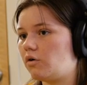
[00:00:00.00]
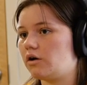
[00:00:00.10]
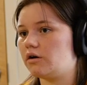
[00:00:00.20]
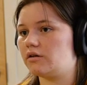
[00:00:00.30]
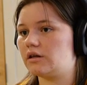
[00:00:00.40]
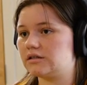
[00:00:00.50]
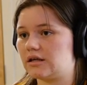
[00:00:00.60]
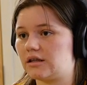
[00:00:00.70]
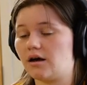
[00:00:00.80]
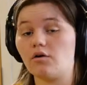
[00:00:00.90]
or things
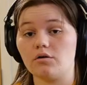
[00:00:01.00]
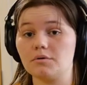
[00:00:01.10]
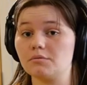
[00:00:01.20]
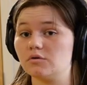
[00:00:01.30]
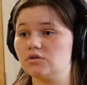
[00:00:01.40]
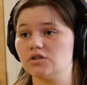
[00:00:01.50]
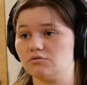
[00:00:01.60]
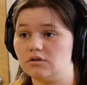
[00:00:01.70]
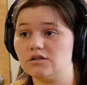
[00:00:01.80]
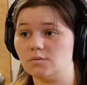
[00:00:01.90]
like that, or people who just
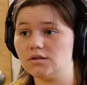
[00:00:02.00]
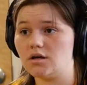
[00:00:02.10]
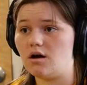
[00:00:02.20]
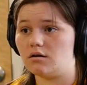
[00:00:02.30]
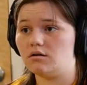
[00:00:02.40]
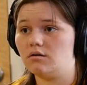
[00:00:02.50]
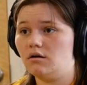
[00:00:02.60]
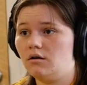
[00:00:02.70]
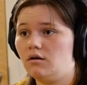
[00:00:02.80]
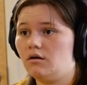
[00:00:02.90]
released one song.
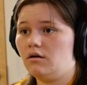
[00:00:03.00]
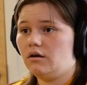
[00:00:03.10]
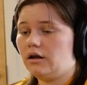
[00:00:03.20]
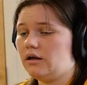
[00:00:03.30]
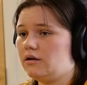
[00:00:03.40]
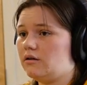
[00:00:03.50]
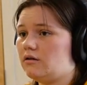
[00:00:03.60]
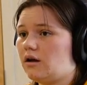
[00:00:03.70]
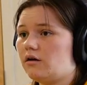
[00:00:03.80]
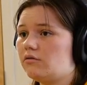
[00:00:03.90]
Mm-hmm. And
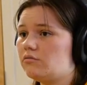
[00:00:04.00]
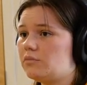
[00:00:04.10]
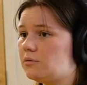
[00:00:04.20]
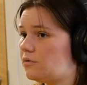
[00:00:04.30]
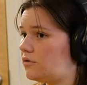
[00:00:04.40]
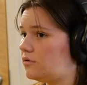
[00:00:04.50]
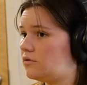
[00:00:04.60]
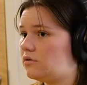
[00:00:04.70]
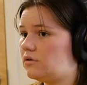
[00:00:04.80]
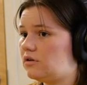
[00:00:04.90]
now
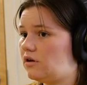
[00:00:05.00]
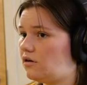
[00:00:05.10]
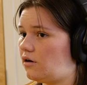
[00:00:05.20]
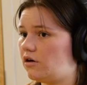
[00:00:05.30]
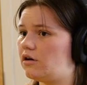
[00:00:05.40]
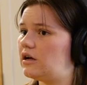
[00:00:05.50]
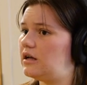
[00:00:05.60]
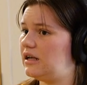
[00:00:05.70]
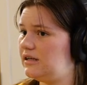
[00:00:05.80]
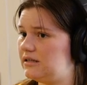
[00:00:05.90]
people are
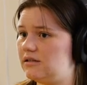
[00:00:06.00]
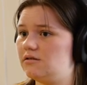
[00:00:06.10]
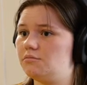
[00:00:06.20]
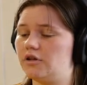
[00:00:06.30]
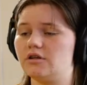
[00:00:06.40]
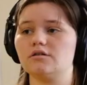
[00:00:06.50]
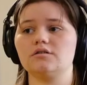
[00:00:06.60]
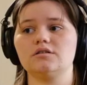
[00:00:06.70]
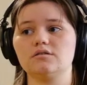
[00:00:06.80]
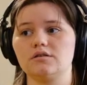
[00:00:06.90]
indie, but they're
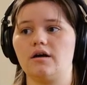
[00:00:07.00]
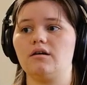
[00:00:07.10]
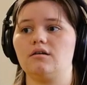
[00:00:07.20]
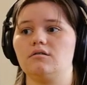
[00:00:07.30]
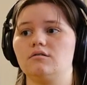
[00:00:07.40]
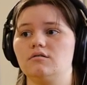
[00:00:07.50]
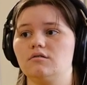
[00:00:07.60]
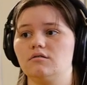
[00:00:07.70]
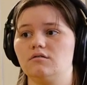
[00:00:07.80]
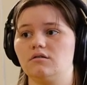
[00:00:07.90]
still signing
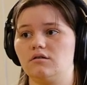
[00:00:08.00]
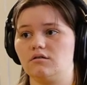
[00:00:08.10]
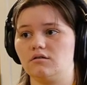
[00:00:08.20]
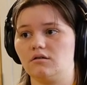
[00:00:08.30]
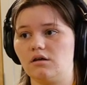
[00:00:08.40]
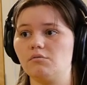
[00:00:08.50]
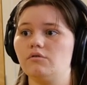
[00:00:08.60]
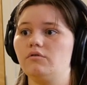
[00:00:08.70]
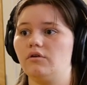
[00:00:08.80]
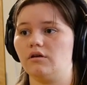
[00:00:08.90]
to
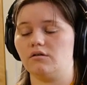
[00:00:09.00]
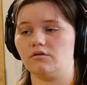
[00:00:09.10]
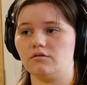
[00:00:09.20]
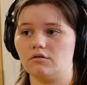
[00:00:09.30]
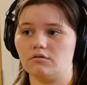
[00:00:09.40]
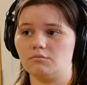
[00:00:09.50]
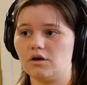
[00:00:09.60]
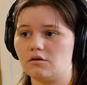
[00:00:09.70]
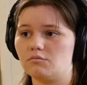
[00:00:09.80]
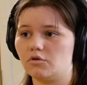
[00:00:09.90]
labels and they're still
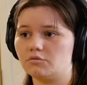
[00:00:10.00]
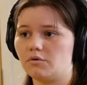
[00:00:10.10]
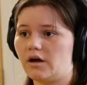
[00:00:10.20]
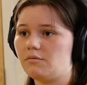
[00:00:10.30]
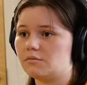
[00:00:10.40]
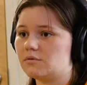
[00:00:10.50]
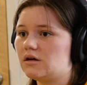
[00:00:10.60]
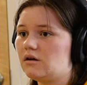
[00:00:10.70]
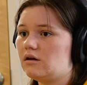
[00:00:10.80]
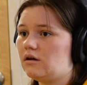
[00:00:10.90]
making multiple albums.
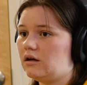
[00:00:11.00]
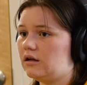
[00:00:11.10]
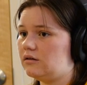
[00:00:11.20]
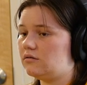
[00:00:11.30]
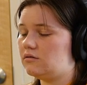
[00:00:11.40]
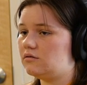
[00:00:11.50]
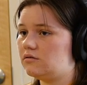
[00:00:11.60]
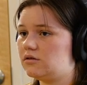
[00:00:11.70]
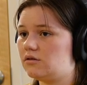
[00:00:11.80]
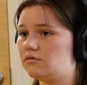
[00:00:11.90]
Yep. yep. And
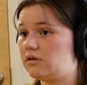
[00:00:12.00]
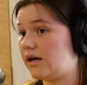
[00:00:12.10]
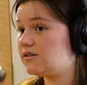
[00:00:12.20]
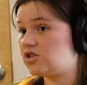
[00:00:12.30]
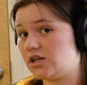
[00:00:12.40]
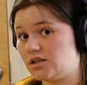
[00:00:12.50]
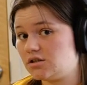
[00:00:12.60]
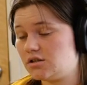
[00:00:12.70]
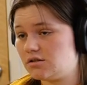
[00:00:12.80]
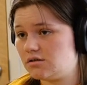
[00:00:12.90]
so that's
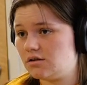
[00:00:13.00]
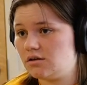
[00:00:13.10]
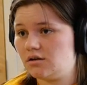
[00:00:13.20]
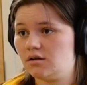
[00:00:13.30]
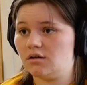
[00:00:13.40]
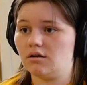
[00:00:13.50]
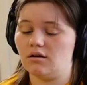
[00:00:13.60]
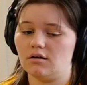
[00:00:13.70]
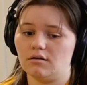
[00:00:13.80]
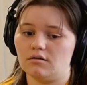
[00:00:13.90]
changed. Yeah.
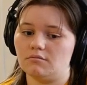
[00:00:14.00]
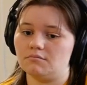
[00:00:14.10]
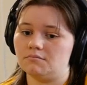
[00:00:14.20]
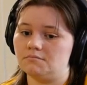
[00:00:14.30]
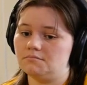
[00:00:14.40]
Um,